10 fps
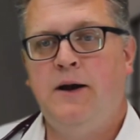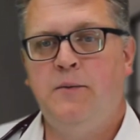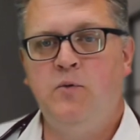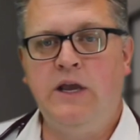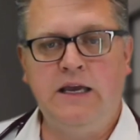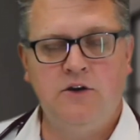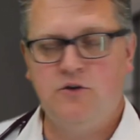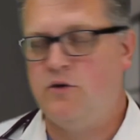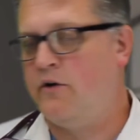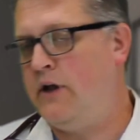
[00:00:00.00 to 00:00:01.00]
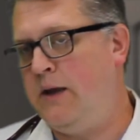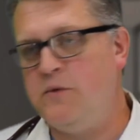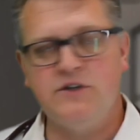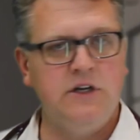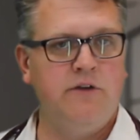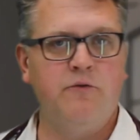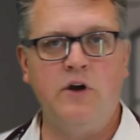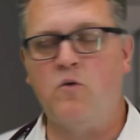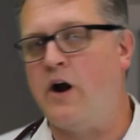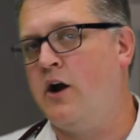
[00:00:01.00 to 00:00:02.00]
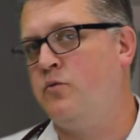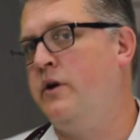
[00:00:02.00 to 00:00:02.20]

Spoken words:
We can do imaging if required.